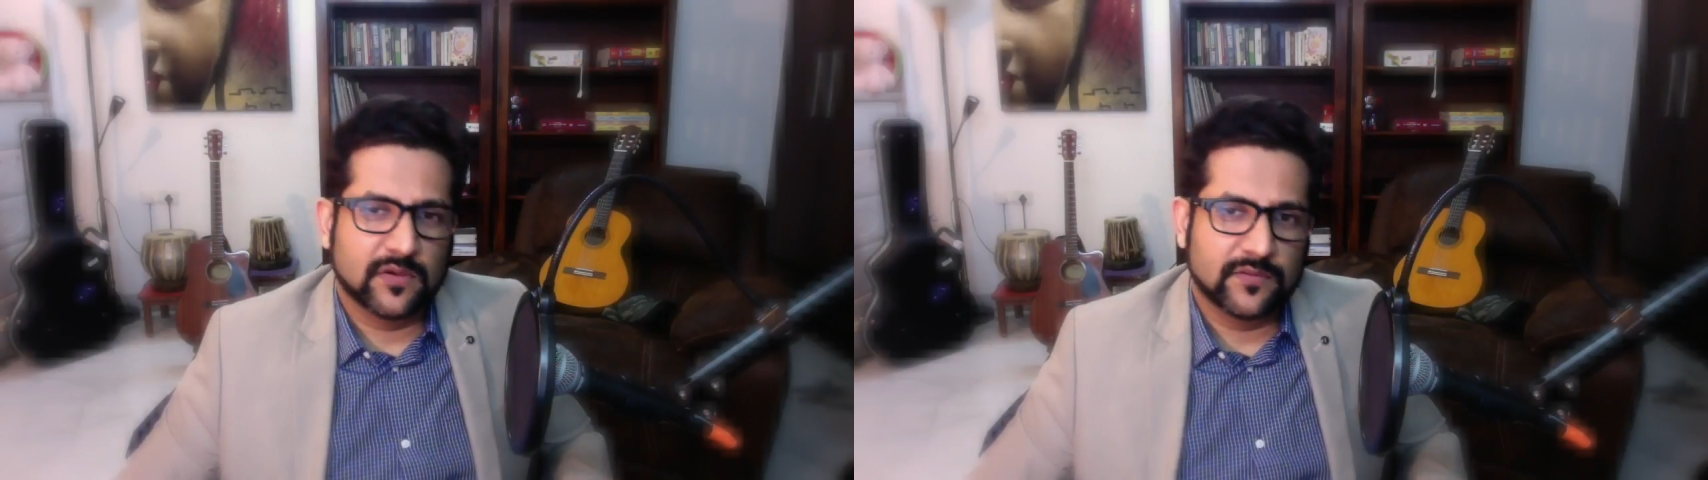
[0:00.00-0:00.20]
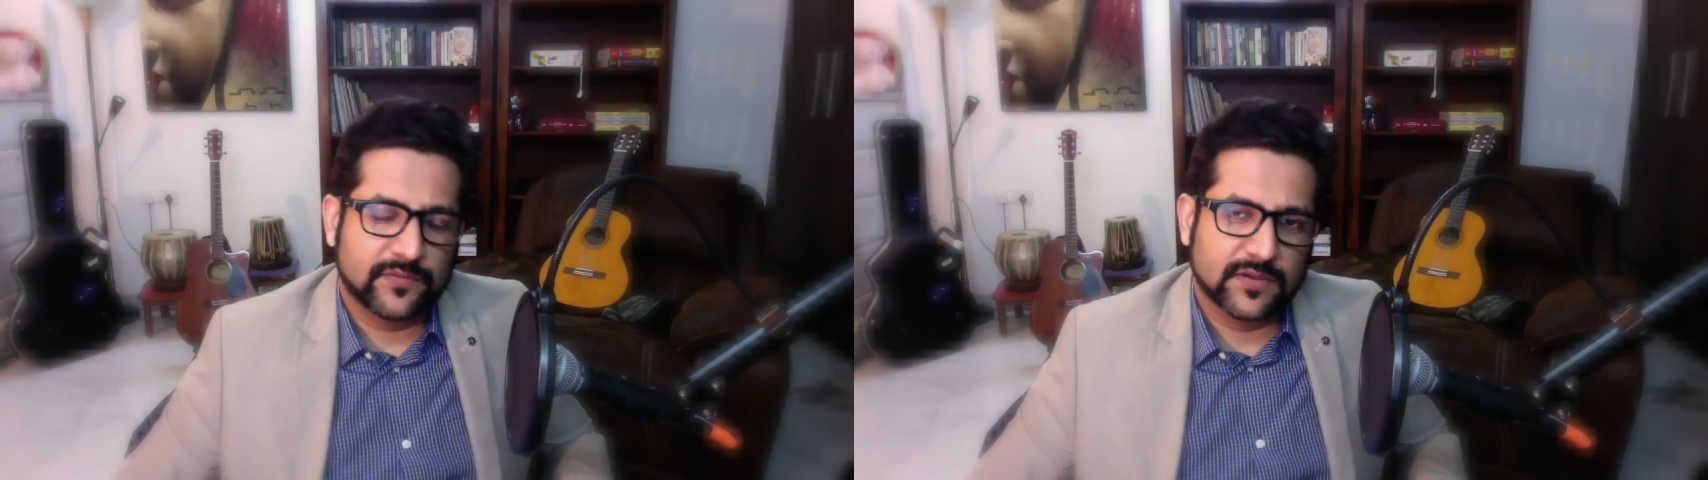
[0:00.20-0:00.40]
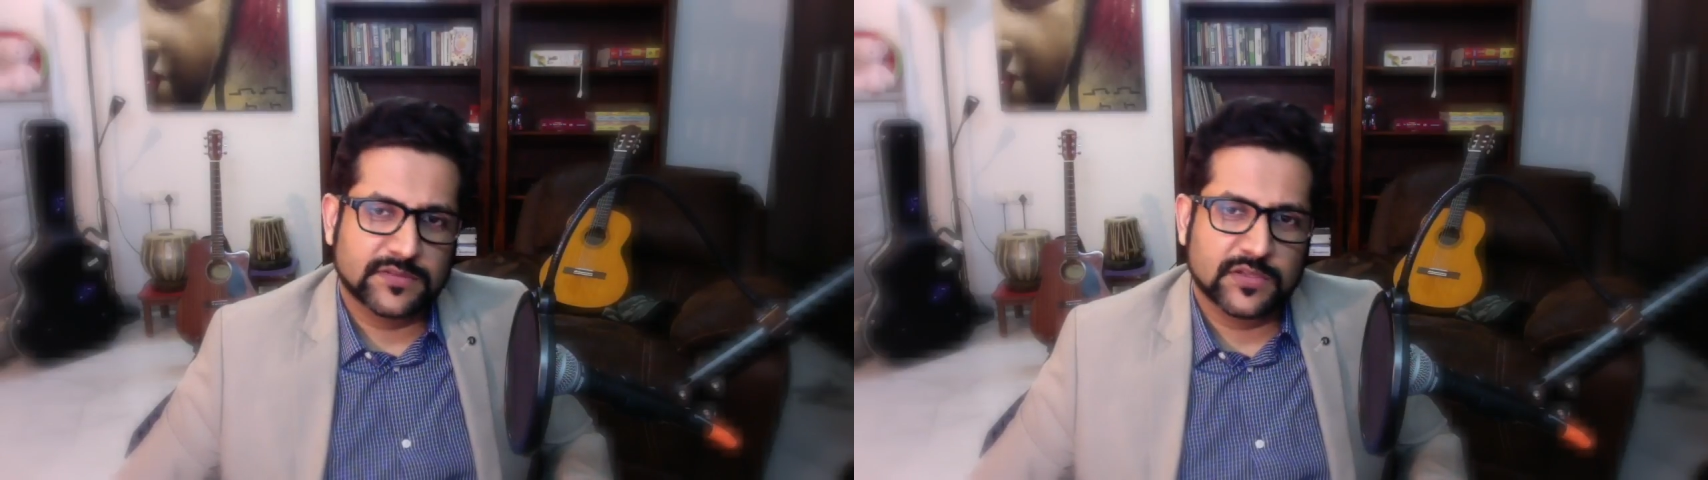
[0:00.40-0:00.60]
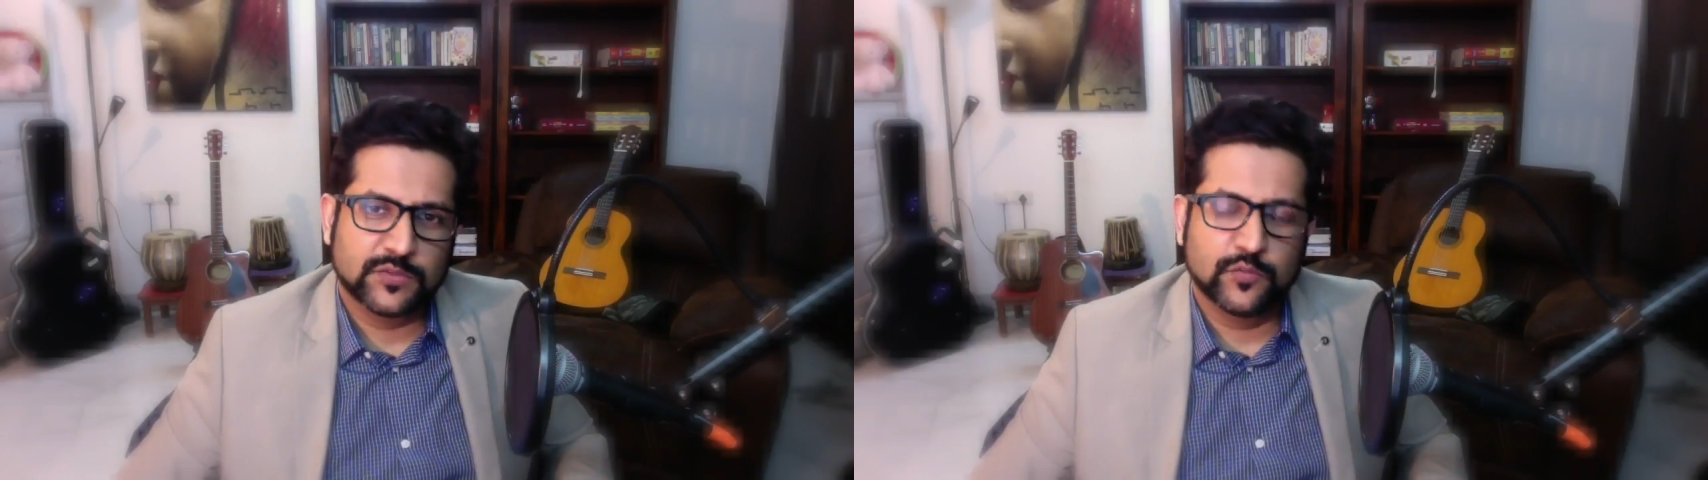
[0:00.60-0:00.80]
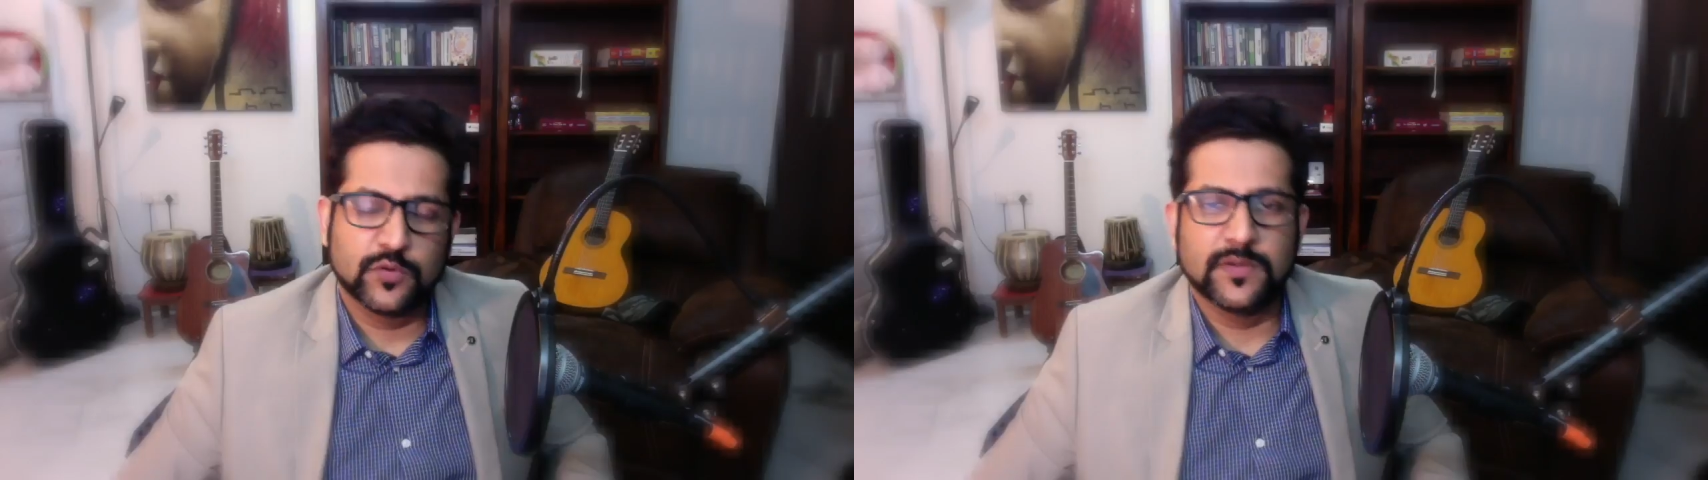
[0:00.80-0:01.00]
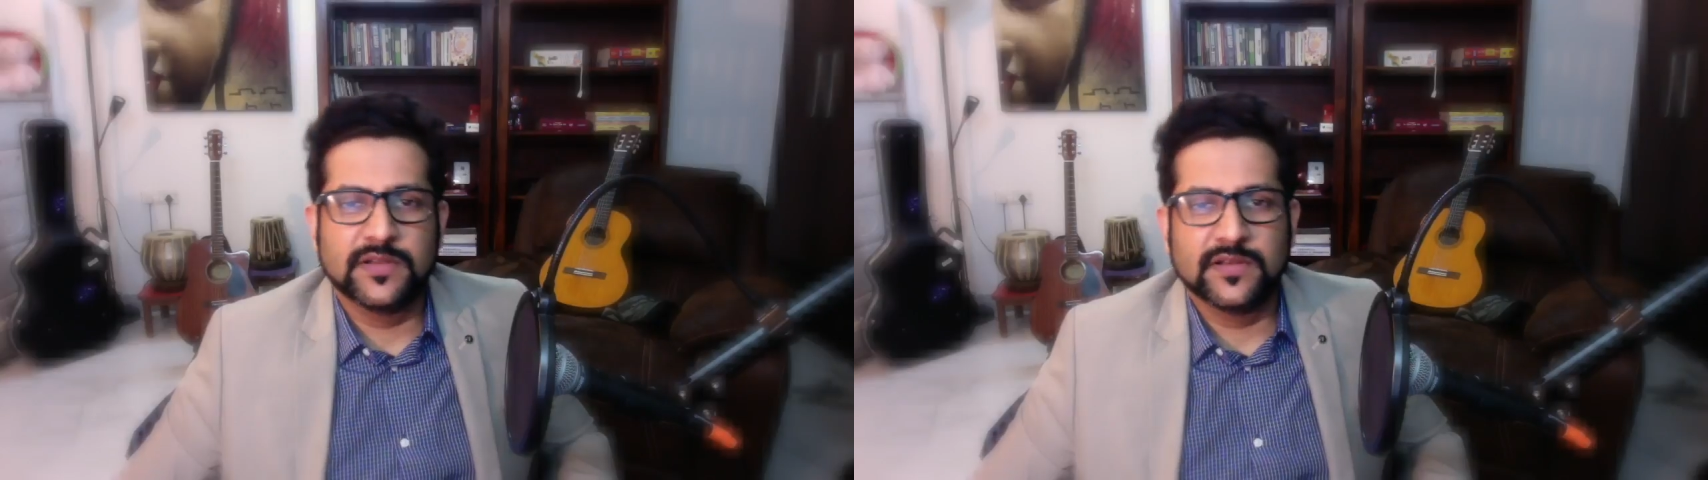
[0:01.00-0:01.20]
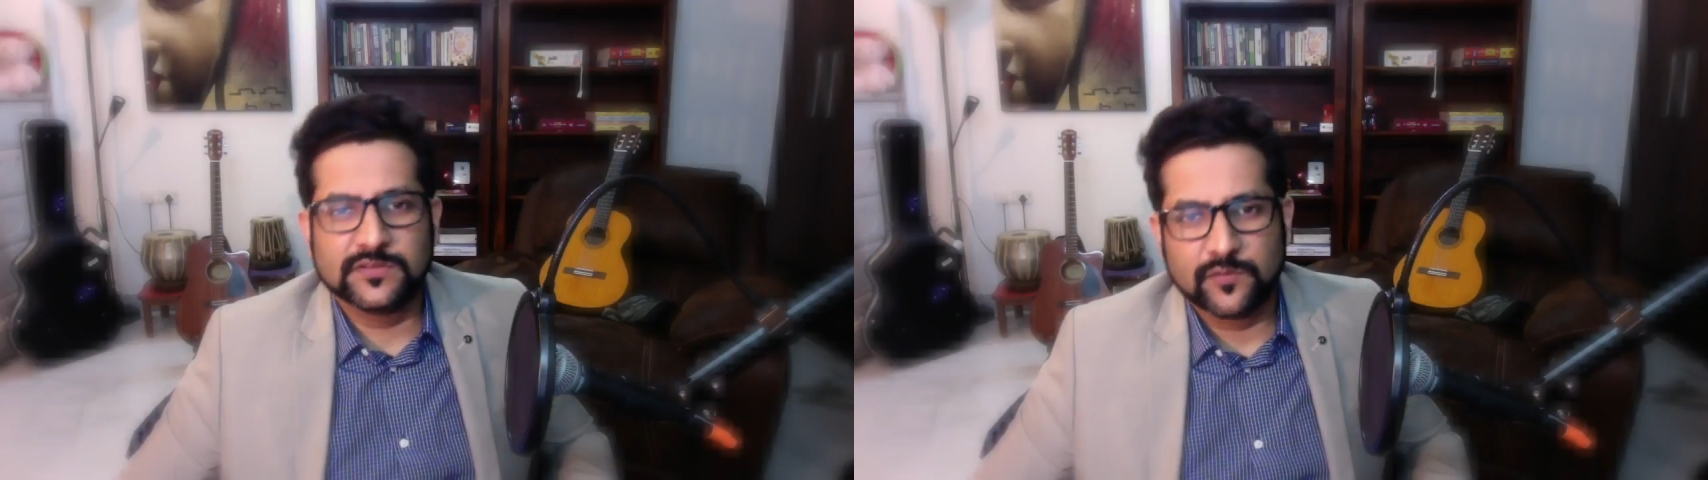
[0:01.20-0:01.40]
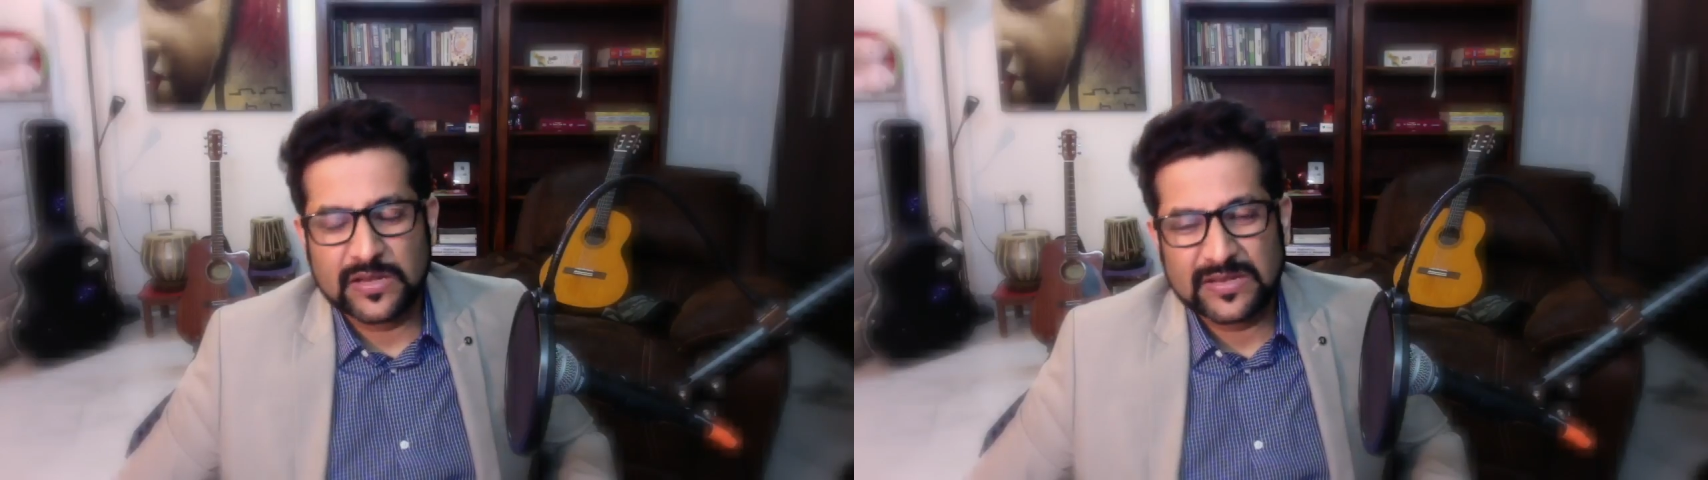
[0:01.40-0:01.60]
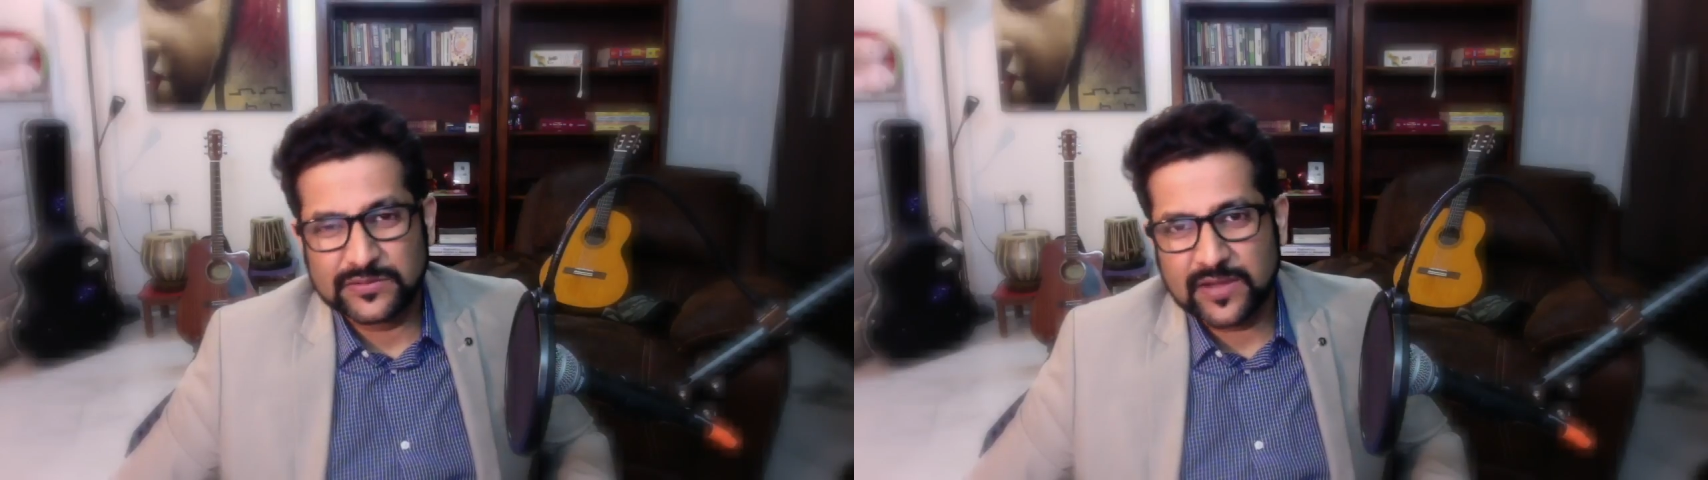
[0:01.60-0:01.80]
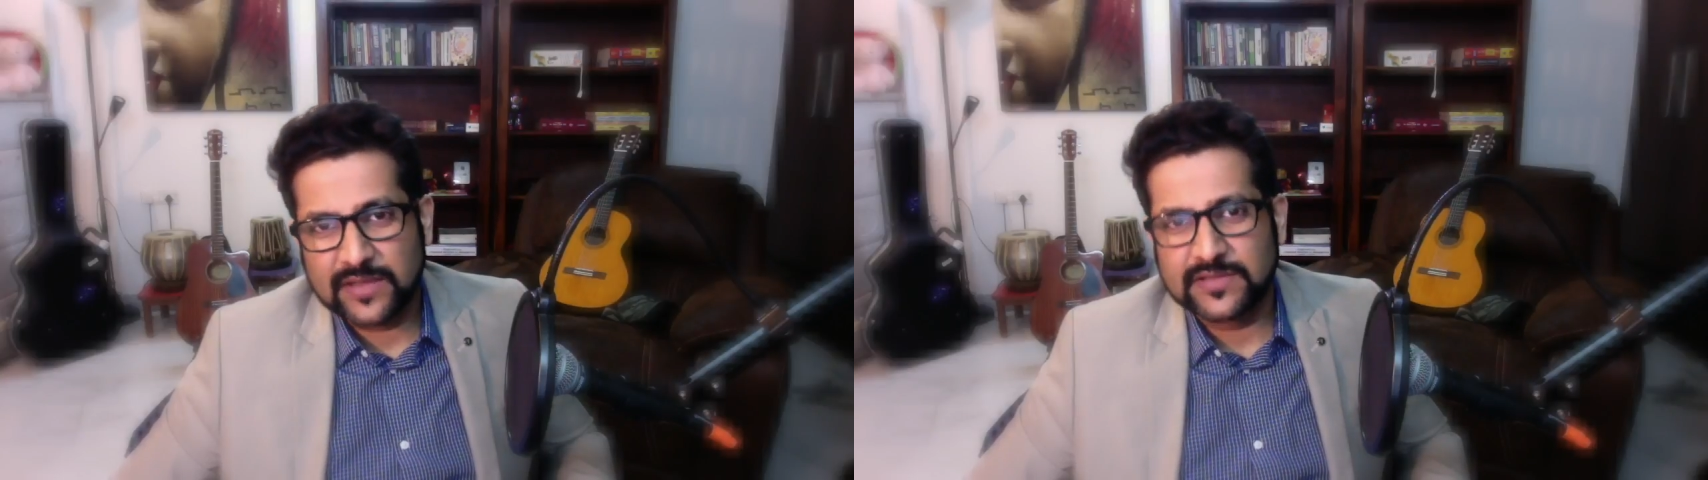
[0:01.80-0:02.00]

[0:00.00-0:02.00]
of such poor maintenance of railway tracks.